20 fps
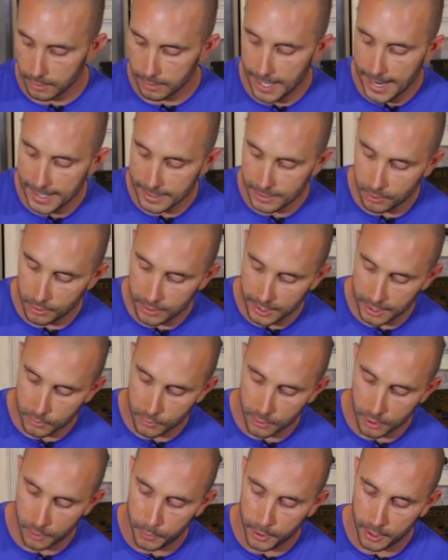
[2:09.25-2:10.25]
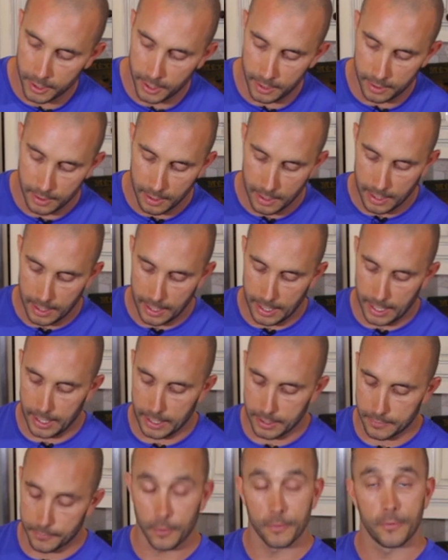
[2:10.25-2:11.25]
Last two things we're gonna put in
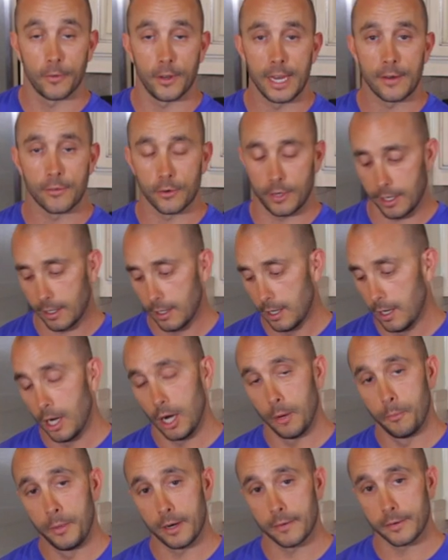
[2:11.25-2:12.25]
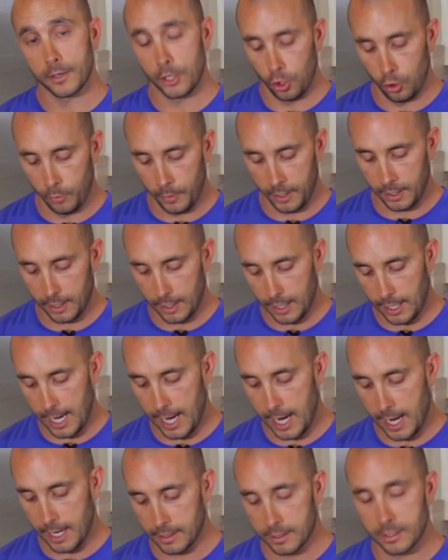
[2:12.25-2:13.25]
is, for flavoring, a bit of cumin
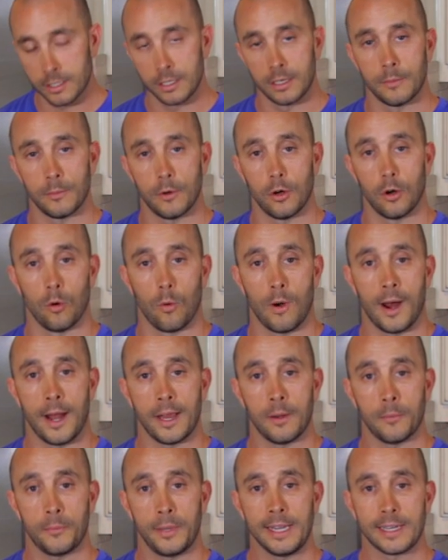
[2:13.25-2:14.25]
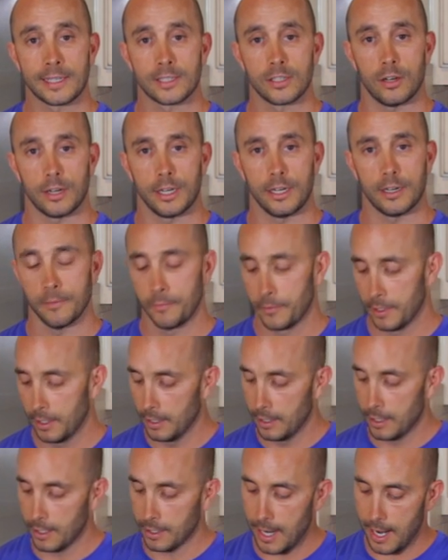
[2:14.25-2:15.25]
and some Hawaiian pink salt here.
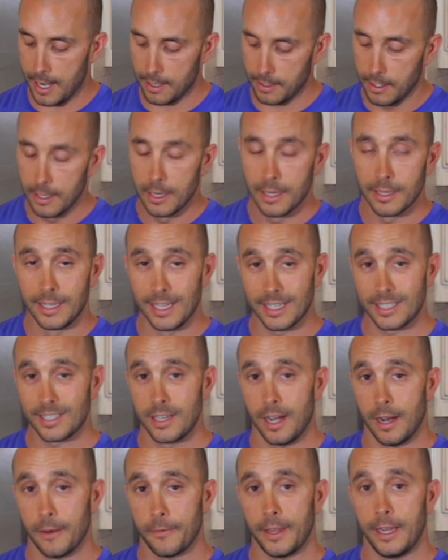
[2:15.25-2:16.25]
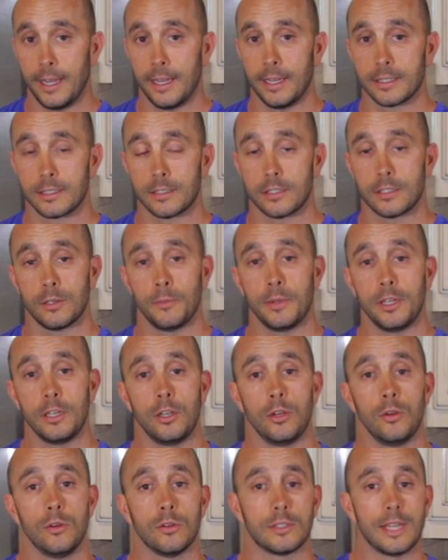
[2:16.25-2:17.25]
Again, this stuff is to be
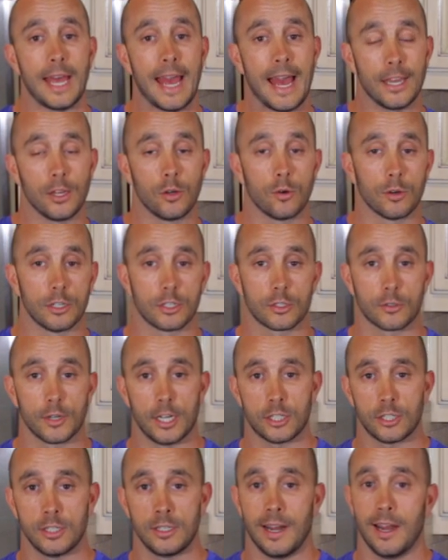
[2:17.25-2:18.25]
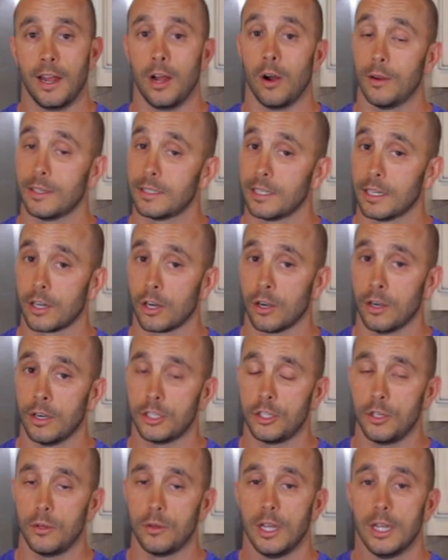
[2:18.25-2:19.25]
used at your discretion. I always
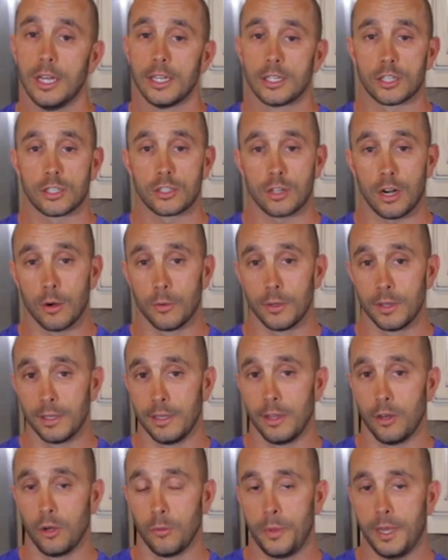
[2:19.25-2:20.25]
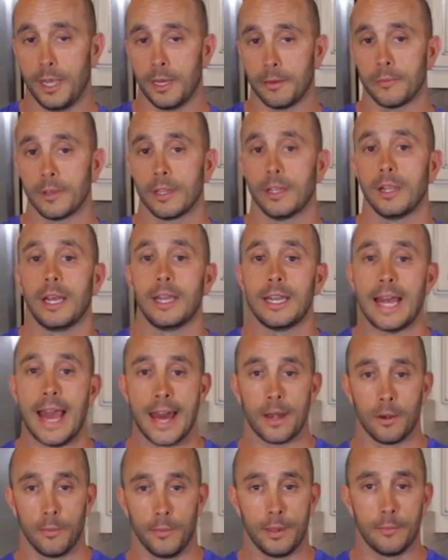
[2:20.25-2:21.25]
encourage you to start with a little bit and
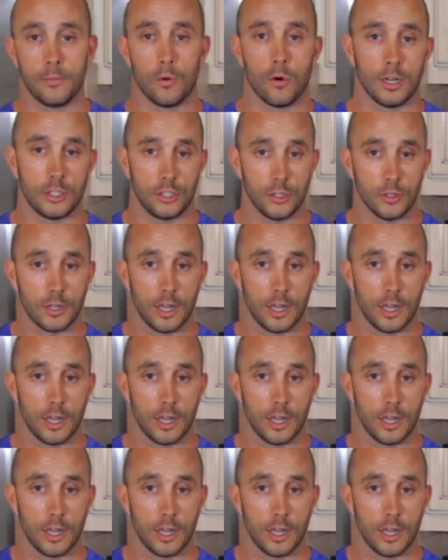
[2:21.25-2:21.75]
add a little bit more as you